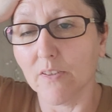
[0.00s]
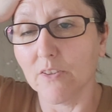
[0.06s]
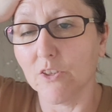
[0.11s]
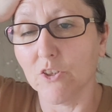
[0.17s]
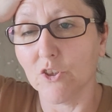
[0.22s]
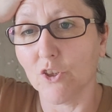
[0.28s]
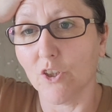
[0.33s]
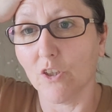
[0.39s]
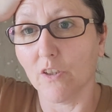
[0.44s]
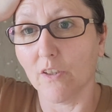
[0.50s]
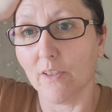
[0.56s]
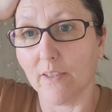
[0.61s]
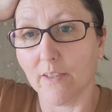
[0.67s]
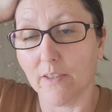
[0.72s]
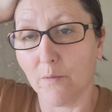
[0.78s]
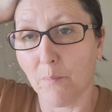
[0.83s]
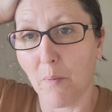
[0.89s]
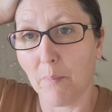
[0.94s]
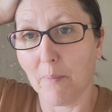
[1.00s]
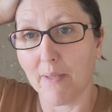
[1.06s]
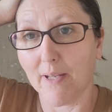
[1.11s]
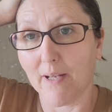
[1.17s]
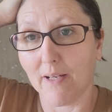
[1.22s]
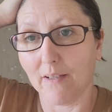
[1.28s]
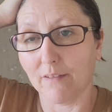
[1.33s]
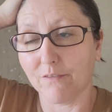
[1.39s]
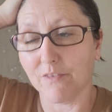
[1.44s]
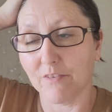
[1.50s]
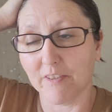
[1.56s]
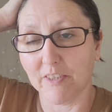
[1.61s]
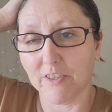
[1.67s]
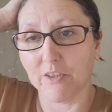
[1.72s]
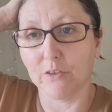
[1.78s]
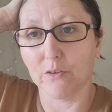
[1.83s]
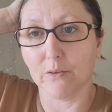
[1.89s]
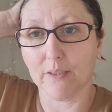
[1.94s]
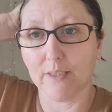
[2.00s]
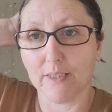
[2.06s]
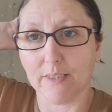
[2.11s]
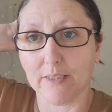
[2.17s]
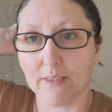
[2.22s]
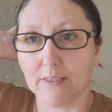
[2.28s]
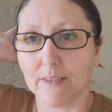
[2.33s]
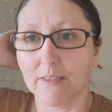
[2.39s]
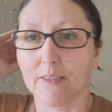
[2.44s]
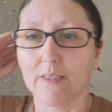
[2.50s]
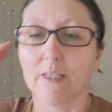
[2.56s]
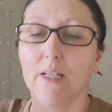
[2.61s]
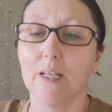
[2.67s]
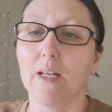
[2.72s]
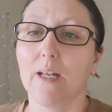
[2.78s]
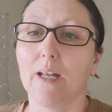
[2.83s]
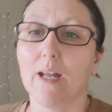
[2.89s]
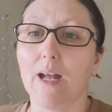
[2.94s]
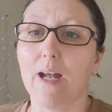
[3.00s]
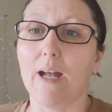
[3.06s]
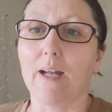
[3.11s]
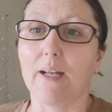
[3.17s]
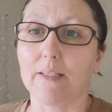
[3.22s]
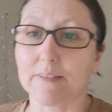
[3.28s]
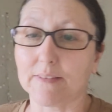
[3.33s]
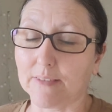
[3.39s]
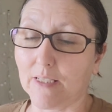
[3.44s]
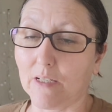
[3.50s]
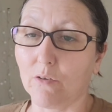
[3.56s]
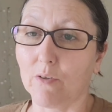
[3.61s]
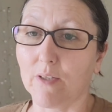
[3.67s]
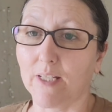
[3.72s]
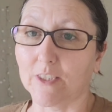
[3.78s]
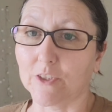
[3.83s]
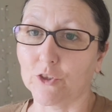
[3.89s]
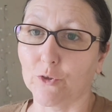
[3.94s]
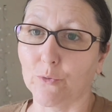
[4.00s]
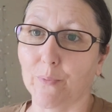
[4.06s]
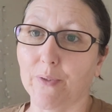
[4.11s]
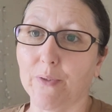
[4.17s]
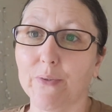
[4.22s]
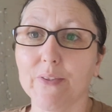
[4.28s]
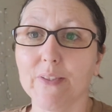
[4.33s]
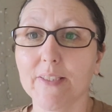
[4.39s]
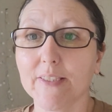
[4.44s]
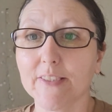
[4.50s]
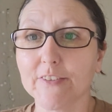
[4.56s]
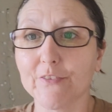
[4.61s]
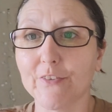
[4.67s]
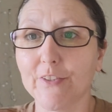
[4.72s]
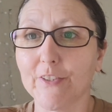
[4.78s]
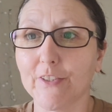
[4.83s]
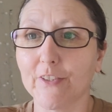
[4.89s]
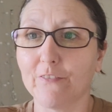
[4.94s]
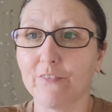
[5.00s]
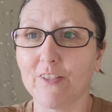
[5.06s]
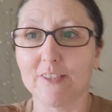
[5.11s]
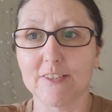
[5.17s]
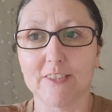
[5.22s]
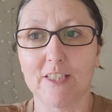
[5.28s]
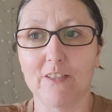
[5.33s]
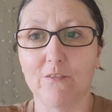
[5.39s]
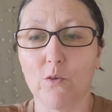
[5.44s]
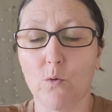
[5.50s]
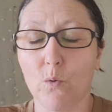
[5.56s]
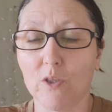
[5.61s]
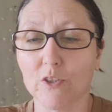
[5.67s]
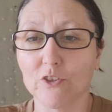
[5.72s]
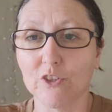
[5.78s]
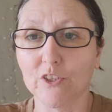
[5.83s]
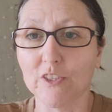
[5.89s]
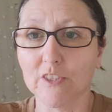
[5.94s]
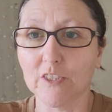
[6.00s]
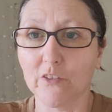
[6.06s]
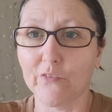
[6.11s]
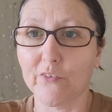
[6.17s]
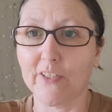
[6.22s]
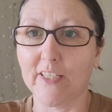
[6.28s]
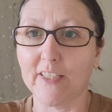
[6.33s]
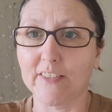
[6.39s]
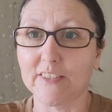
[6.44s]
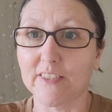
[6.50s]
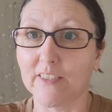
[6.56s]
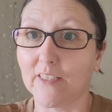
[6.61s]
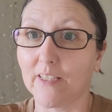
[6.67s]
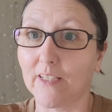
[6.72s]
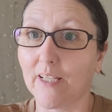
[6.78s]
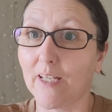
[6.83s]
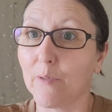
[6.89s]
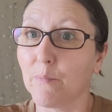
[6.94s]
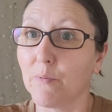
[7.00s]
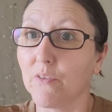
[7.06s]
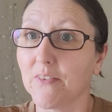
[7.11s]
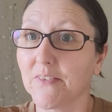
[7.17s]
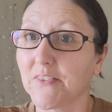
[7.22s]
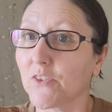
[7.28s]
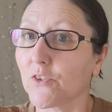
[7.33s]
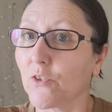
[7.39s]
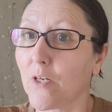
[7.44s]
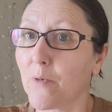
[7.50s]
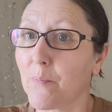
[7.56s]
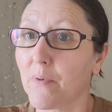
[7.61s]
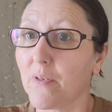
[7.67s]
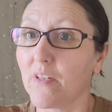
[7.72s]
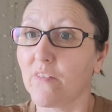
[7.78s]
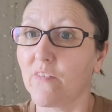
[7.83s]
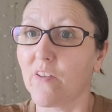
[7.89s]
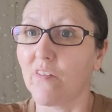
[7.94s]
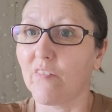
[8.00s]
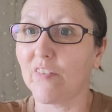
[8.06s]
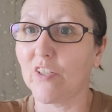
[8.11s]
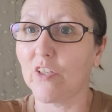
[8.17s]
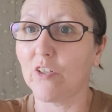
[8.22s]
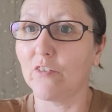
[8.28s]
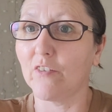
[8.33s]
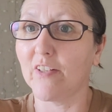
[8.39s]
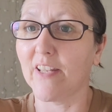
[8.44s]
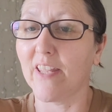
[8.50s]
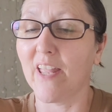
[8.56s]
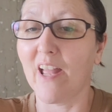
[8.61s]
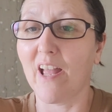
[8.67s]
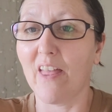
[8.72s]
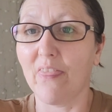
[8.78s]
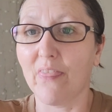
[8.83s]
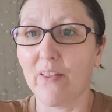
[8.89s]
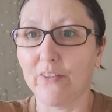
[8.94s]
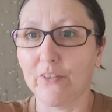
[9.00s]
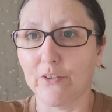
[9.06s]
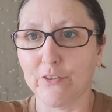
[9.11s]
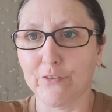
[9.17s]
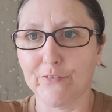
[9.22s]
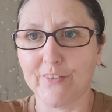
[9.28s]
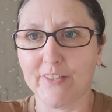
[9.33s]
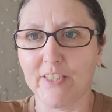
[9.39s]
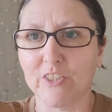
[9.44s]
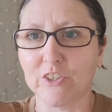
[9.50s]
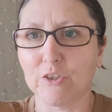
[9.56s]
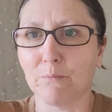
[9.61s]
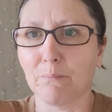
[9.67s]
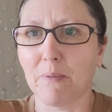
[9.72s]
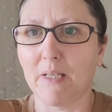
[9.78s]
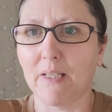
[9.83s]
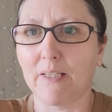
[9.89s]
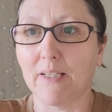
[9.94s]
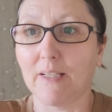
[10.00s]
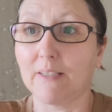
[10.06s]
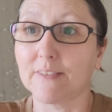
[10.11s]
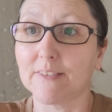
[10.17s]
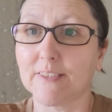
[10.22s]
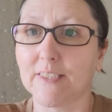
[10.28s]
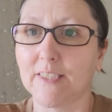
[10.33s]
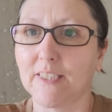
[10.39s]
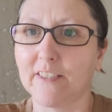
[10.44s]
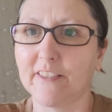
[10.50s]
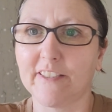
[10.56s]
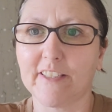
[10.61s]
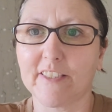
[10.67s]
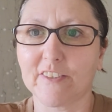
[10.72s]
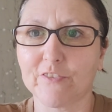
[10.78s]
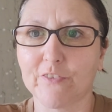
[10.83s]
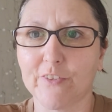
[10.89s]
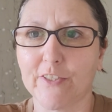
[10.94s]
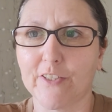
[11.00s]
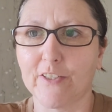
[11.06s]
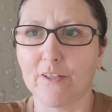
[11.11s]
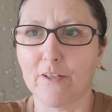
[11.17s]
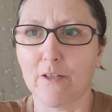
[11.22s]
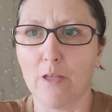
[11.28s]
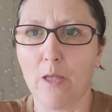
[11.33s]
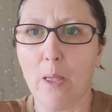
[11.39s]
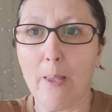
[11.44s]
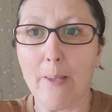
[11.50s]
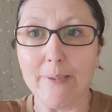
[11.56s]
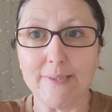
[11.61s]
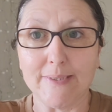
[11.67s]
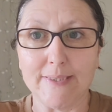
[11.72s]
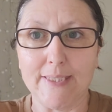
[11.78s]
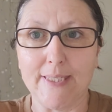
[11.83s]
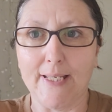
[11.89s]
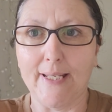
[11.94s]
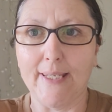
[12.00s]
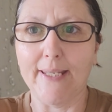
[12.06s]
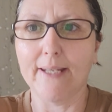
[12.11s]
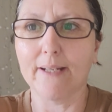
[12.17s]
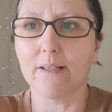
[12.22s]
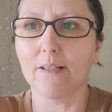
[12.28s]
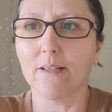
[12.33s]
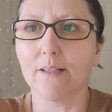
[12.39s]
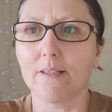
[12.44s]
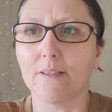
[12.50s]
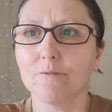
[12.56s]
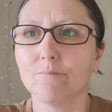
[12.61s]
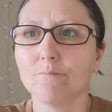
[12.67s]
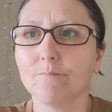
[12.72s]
You probably are if you're in the UK. And I'll catch up with you in the next video. Thanks again for watching. Don't forget to hit that like button, the subscribe button if you haven't already, and that notification bell. I'll see you in the next video. See you later.